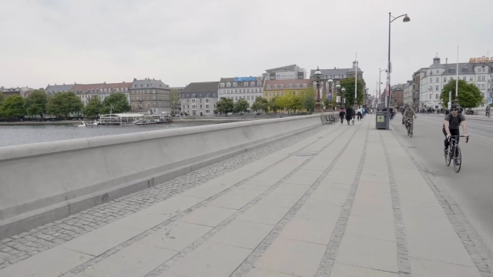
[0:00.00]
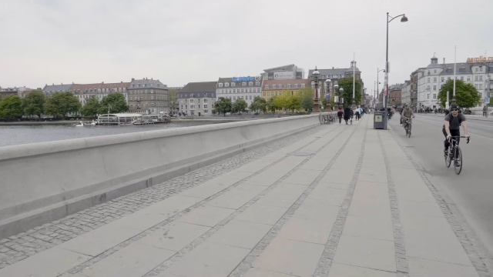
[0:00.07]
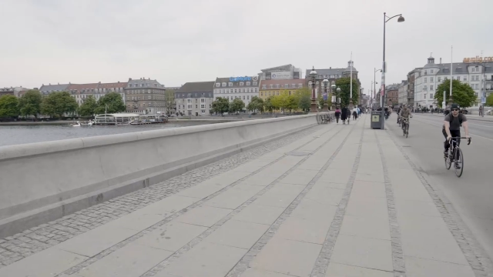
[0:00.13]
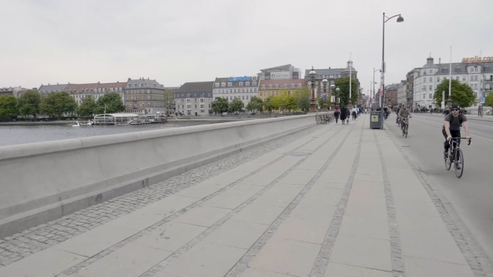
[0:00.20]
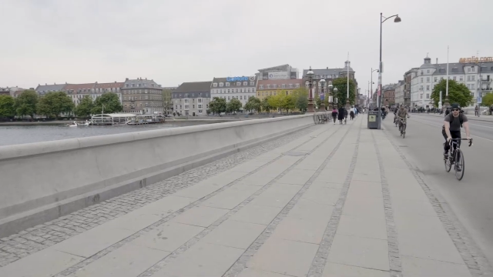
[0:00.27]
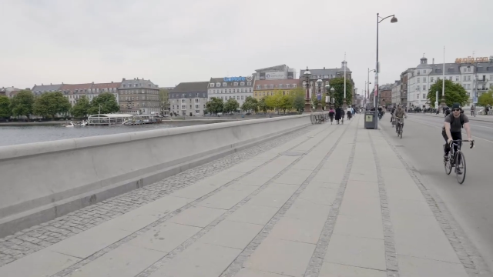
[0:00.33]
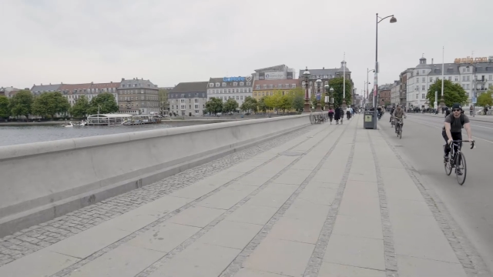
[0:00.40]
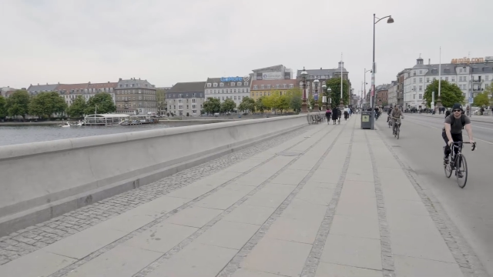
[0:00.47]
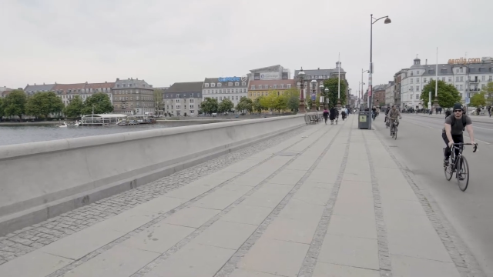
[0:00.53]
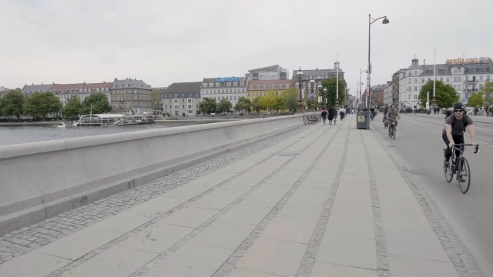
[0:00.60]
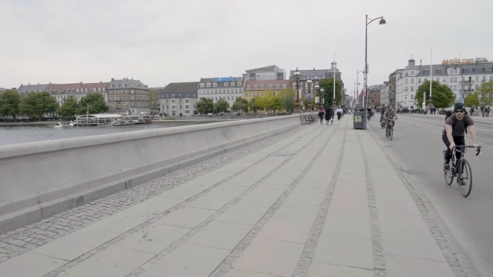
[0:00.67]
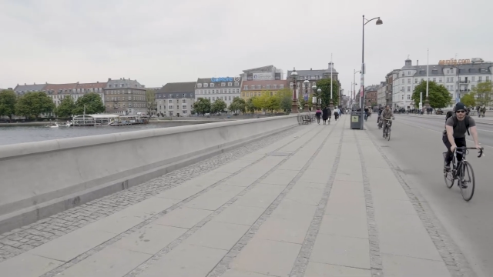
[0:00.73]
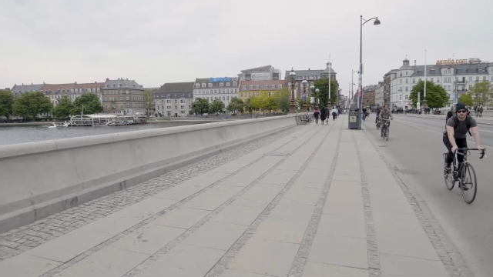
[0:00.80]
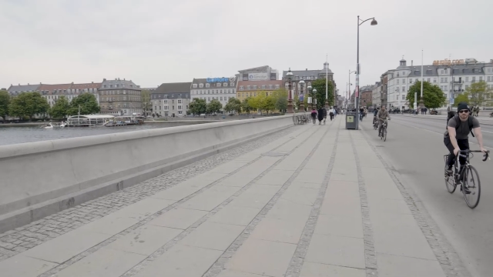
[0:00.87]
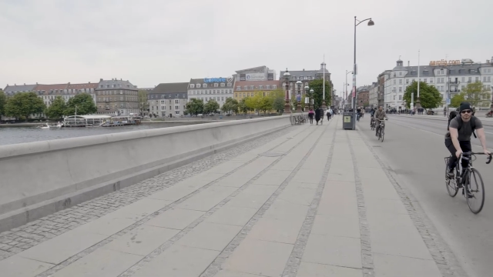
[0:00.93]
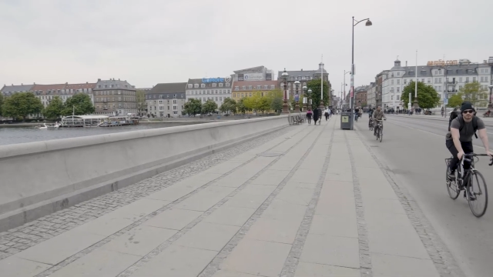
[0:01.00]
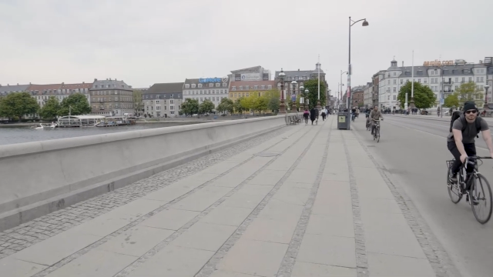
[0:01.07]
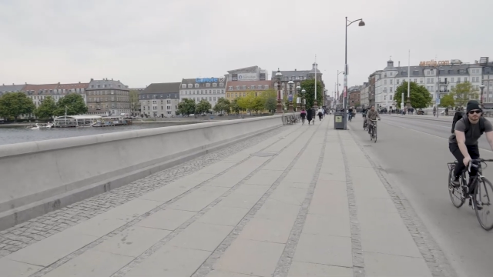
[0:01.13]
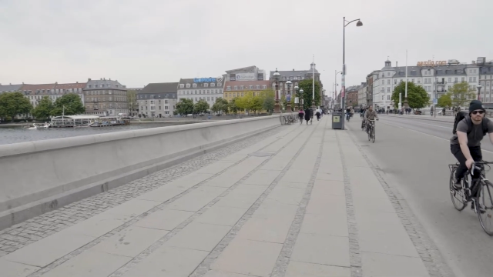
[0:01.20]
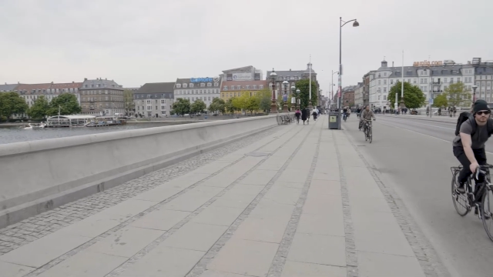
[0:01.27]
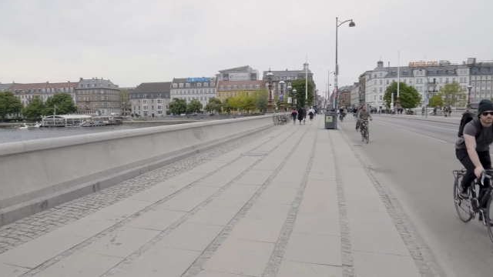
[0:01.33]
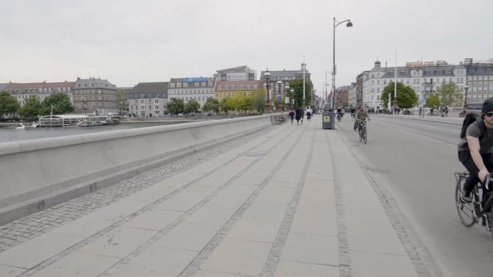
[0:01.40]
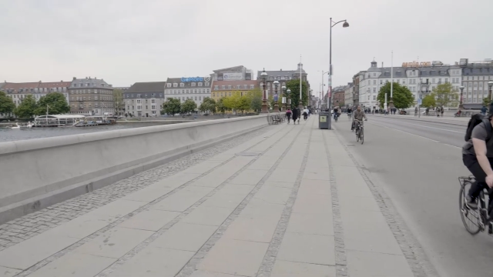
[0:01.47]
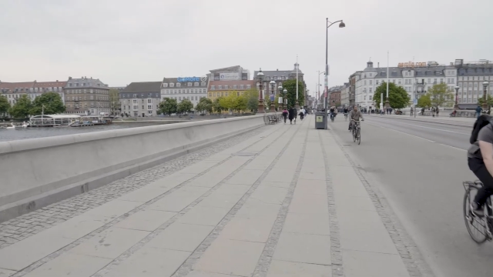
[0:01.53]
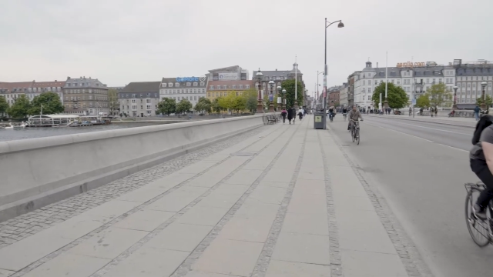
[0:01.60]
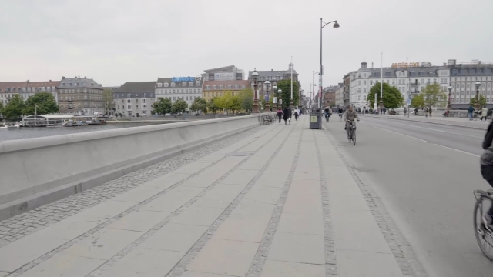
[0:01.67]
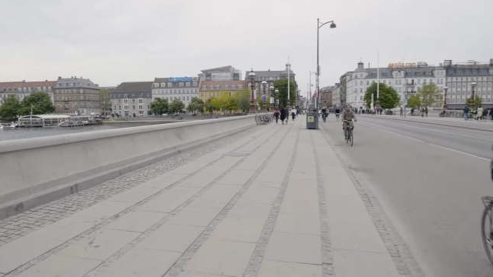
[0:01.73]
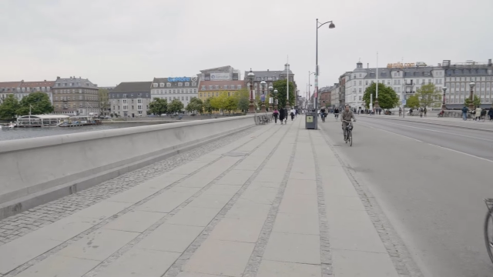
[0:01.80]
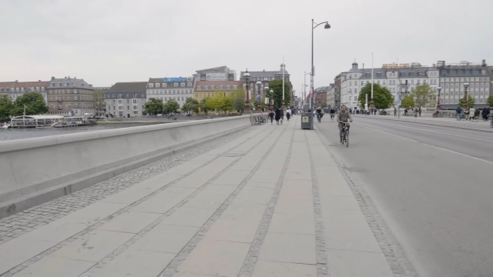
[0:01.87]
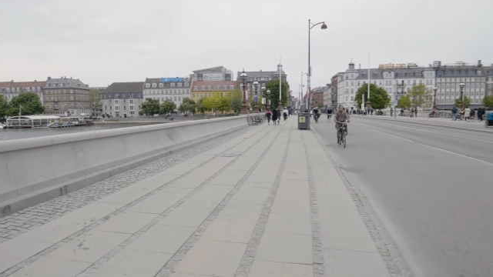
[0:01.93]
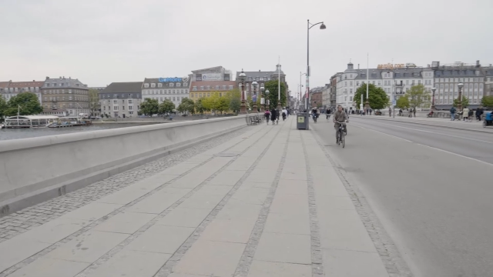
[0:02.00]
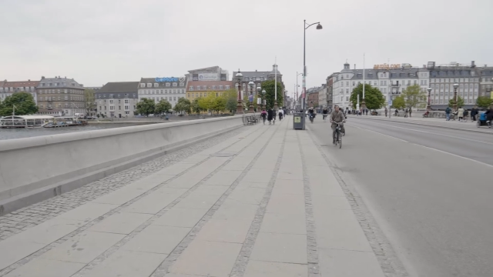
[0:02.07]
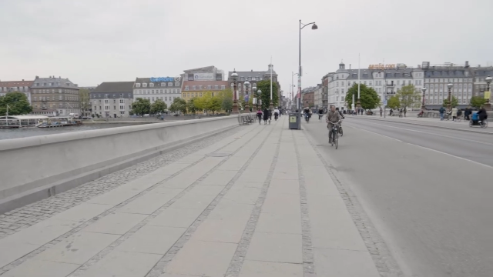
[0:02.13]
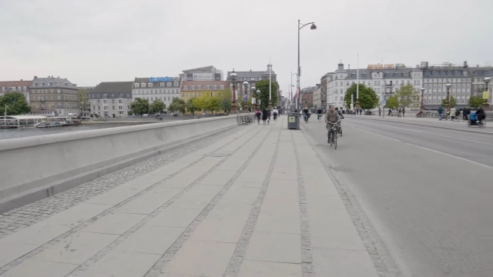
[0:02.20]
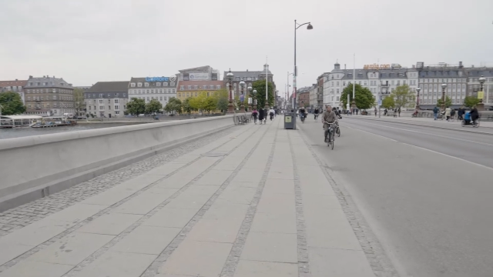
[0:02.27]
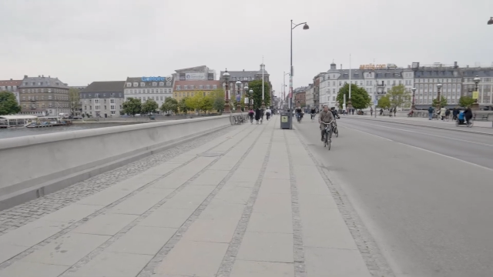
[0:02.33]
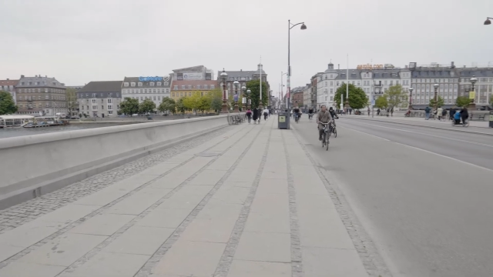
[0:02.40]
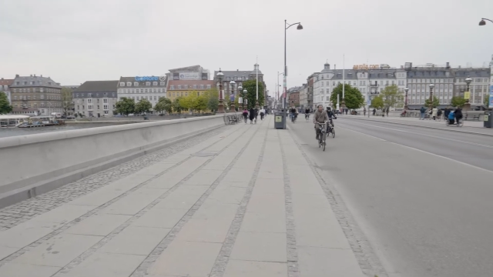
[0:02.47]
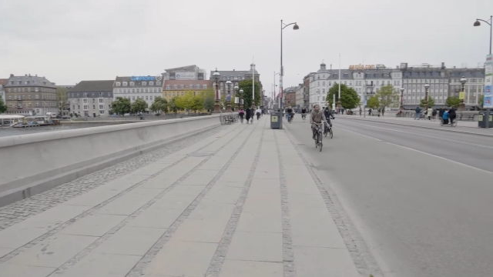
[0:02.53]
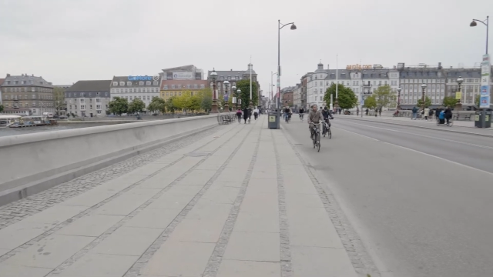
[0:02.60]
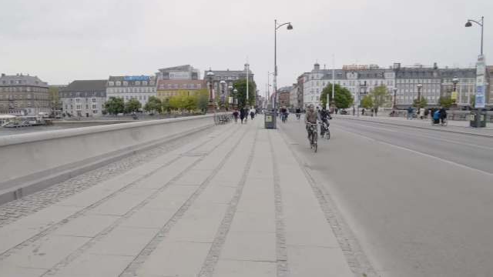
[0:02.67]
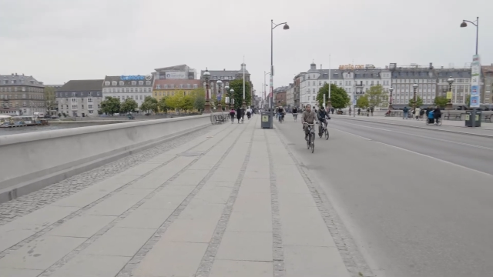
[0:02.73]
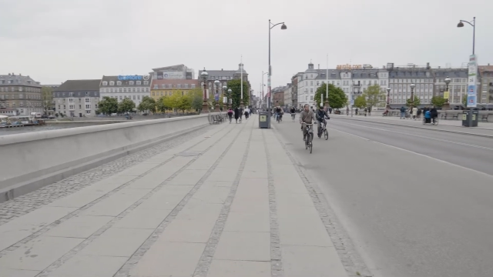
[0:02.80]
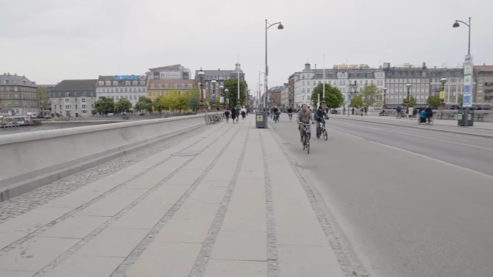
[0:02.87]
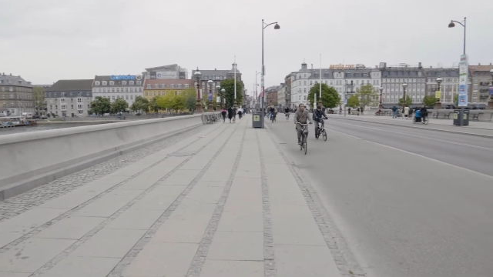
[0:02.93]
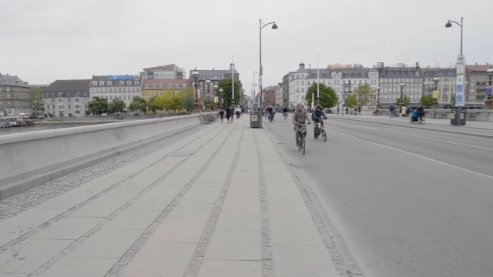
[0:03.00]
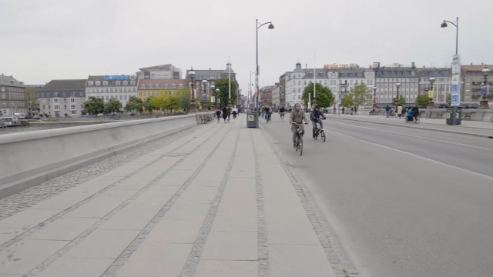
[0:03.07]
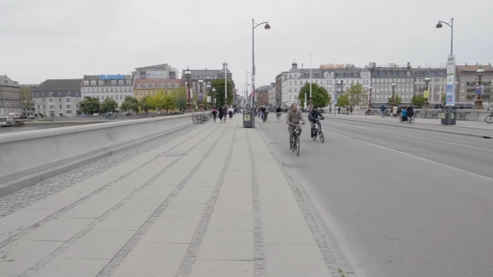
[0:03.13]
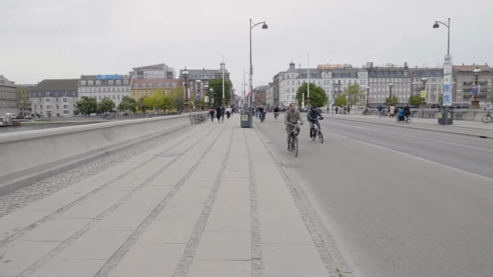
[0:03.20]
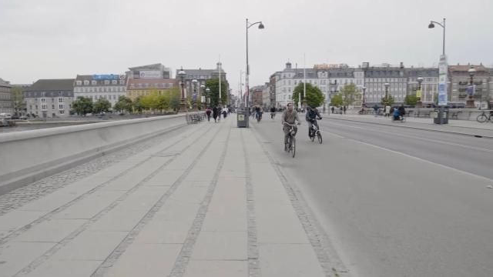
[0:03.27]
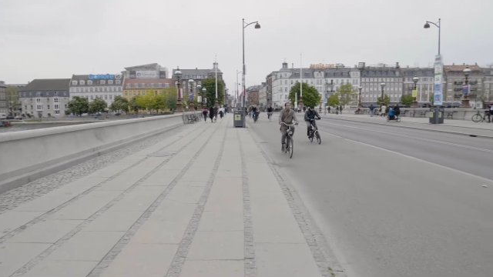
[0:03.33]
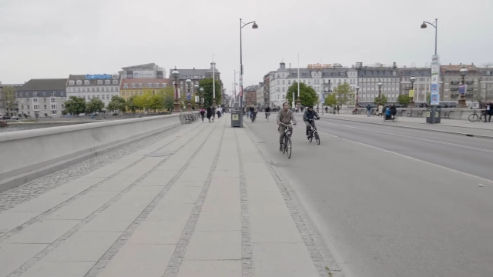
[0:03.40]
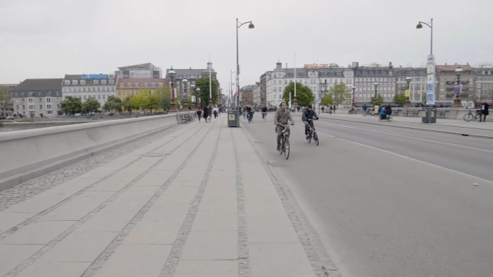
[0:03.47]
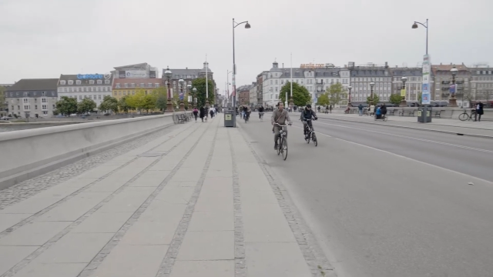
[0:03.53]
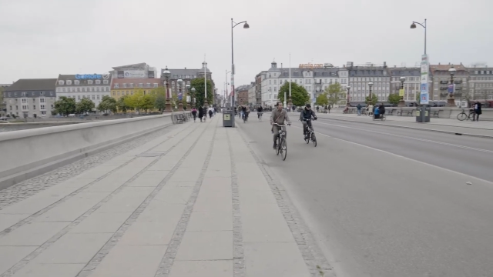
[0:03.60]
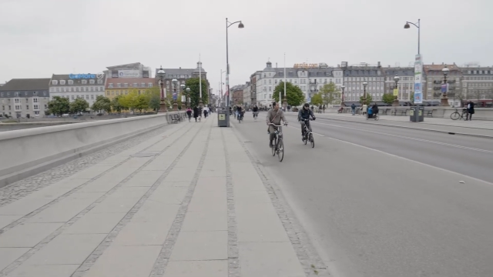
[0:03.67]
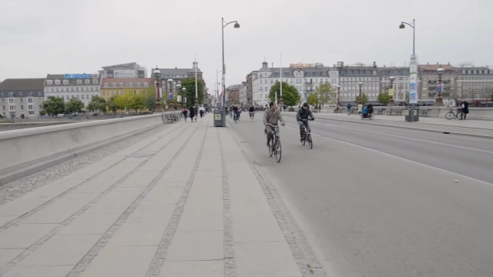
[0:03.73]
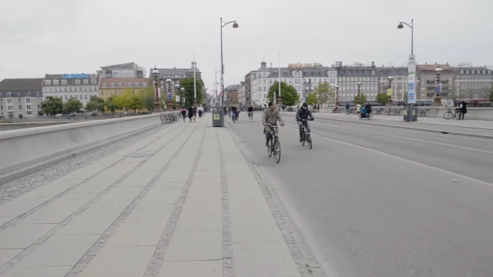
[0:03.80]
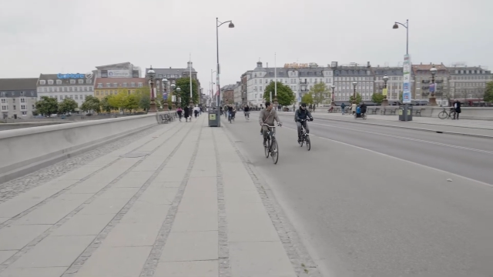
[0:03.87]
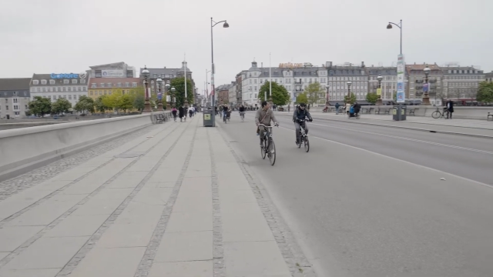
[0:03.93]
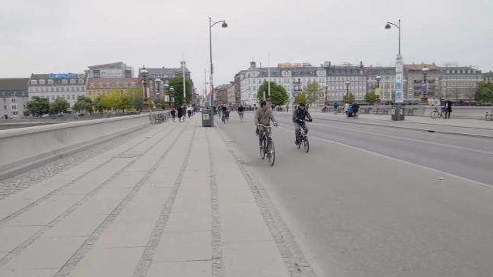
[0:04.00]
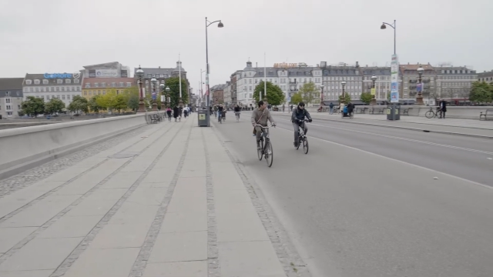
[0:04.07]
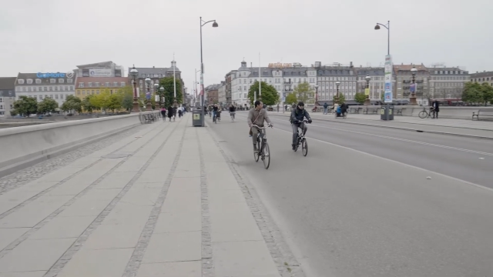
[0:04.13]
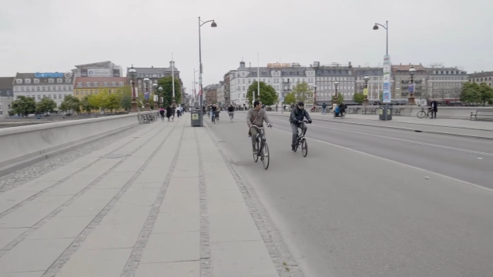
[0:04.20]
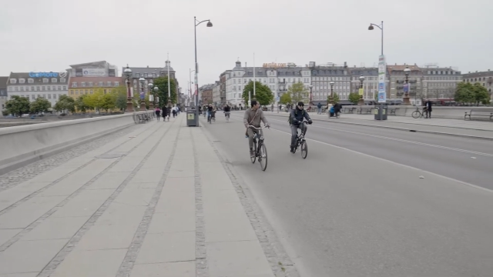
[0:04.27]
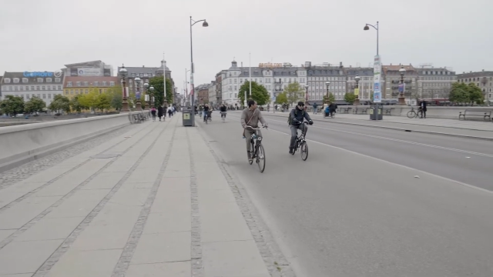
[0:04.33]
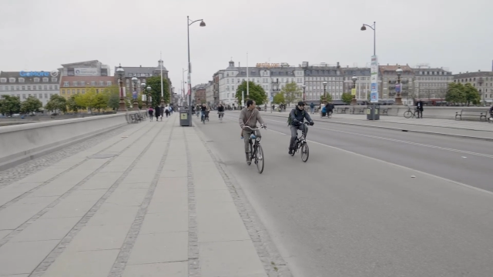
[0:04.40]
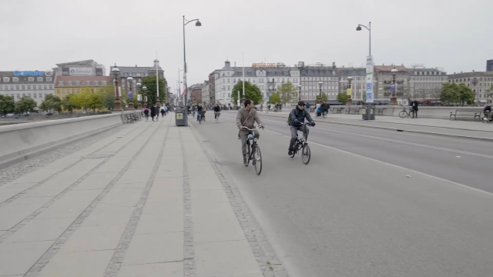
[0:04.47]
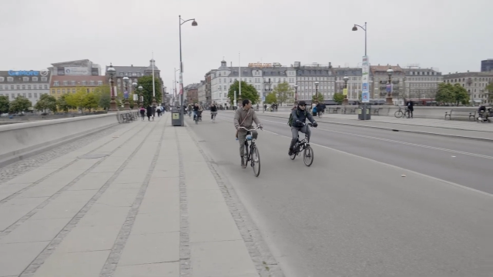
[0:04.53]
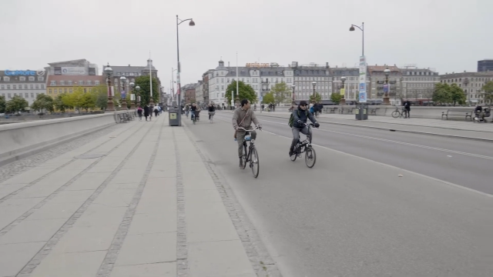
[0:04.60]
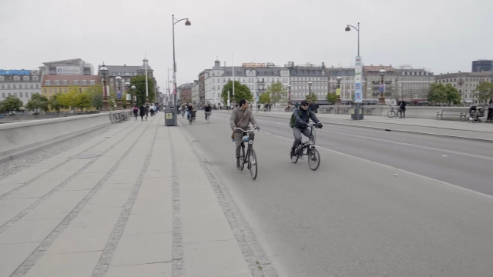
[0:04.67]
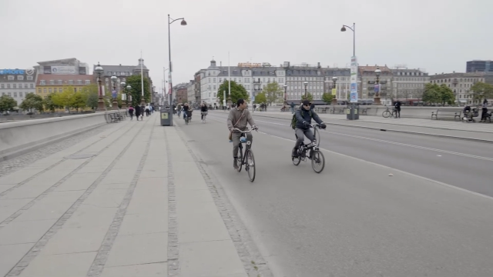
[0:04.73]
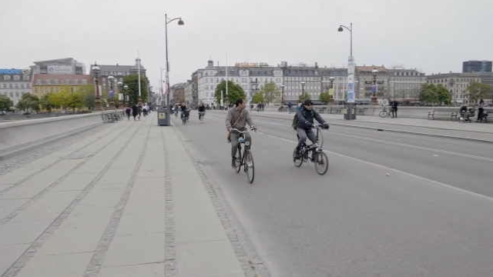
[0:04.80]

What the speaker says: No face is visible, so there are no lips to read.